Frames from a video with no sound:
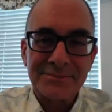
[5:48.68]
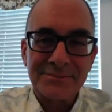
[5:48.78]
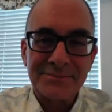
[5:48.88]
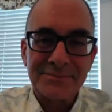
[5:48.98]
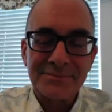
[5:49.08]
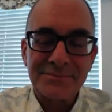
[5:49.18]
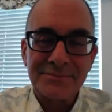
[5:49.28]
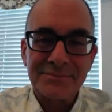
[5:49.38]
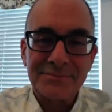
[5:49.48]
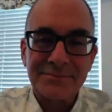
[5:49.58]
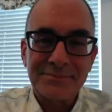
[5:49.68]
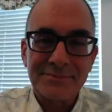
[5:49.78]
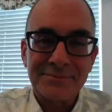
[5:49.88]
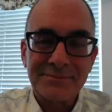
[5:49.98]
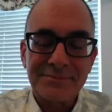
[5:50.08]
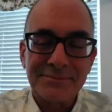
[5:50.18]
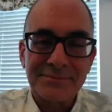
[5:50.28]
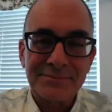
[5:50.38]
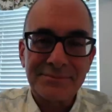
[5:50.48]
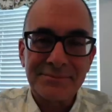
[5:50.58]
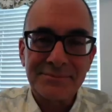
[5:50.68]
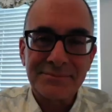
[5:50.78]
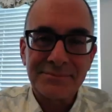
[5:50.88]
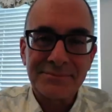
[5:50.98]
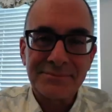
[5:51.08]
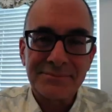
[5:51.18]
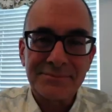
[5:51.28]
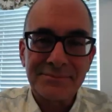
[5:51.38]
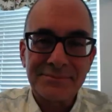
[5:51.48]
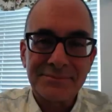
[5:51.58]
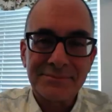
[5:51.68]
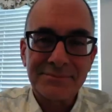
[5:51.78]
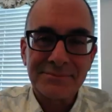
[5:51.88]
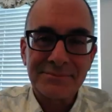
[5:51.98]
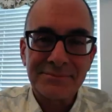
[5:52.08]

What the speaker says: (not speaking)